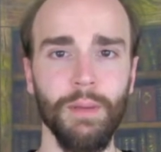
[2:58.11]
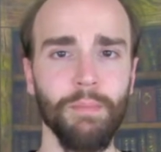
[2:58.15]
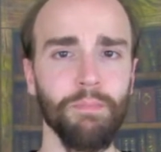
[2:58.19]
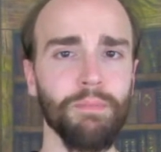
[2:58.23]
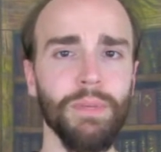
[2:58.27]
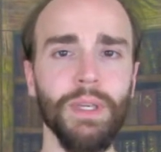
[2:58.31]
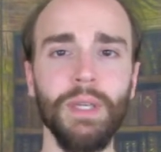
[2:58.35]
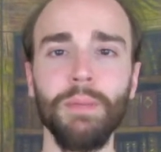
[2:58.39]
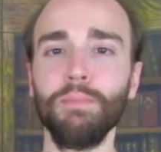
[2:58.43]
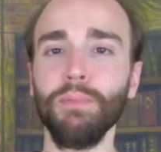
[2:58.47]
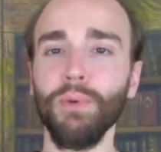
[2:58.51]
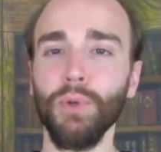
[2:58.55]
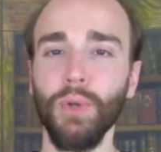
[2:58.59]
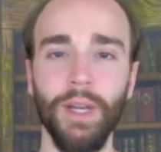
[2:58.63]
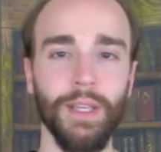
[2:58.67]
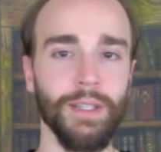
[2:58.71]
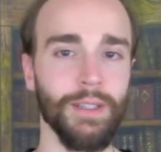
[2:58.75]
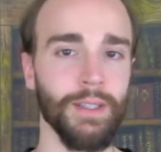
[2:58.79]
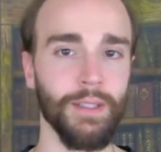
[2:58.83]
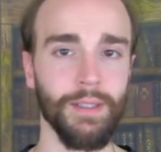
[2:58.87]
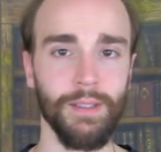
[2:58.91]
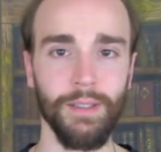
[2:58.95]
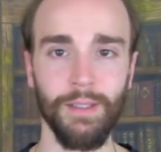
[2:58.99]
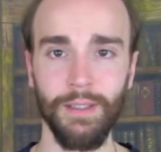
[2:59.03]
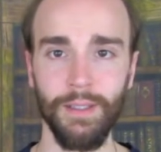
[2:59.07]
be
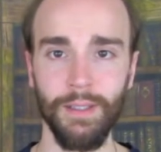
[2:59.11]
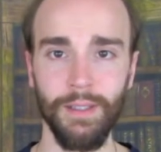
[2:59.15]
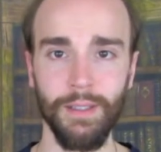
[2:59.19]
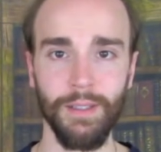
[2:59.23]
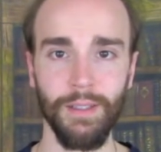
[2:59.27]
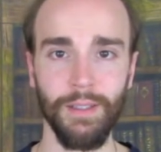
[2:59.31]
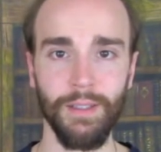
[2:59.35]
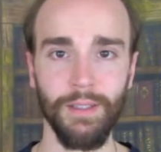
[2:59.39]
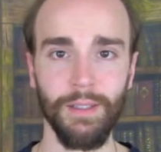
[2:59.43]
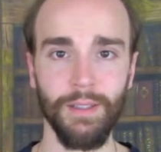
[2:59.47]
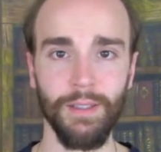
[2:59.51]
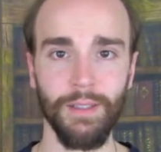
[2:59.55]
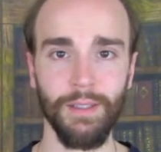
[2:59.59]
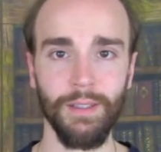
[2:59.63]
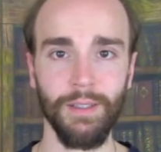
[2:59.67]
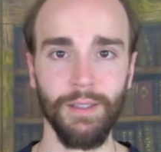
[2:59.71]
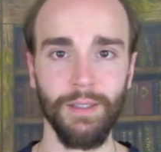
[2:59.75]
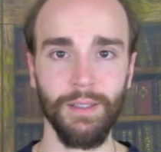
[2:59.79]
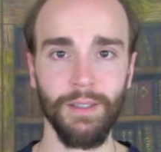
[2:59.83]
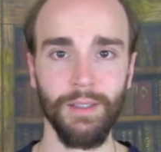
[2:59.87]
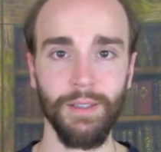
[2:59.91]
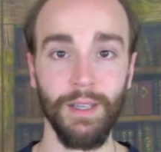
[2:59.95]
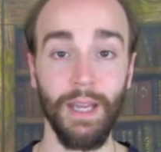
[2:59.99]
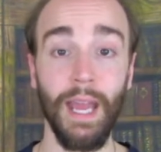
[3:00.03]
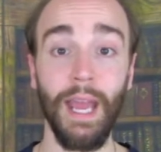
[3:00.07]
present,
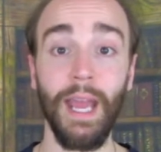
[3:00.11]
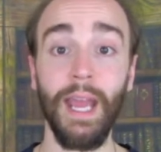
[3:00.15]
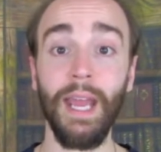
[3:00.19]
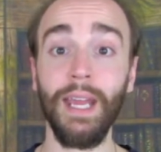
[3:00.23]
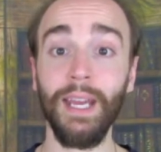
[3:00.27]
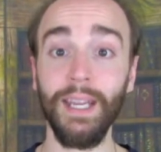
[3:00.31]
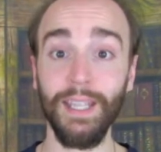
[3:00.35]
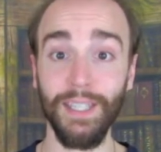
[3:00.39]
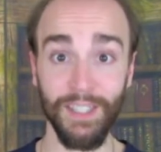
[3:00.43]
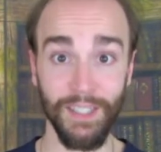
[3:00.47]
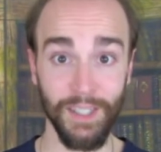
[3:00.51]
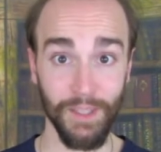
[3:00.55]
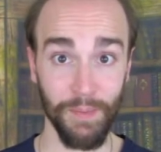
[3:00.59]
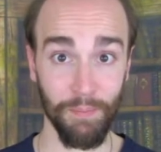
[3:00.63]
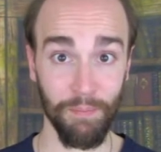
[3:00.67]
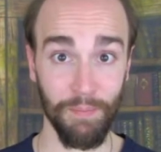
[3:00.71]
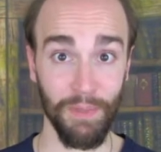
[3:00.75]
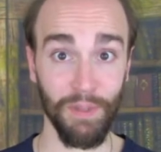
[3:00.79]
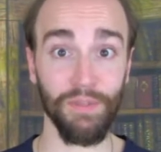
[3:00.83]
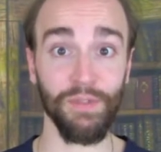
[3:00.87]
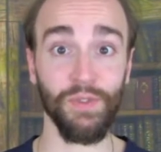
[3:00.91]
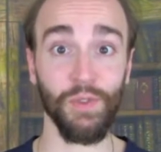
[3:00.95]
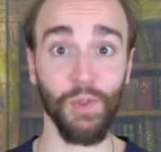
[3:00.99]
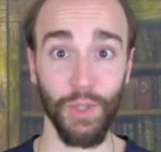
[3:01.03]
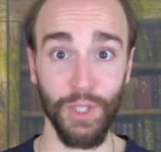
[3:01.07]
and be
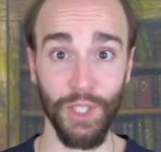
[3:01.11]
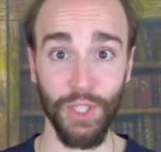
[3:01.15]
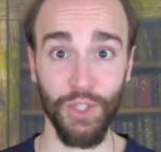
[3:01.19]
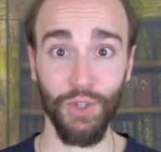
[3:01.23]
fully